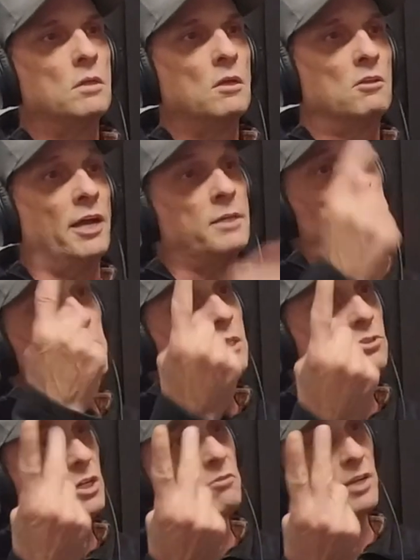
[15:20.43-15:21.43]
like meat,
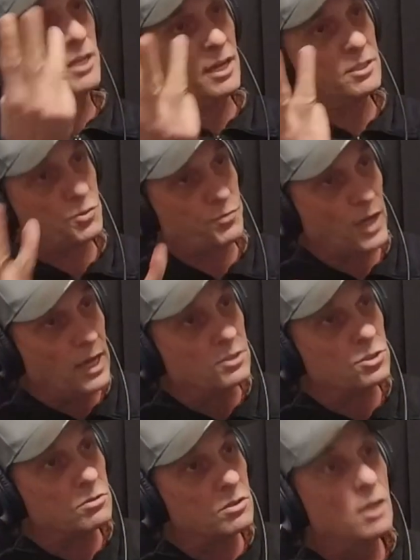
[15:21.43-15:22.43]
dairy, eggs,
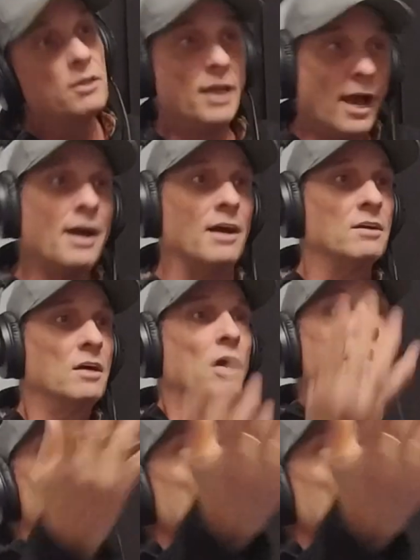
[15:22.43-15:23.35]
fish, and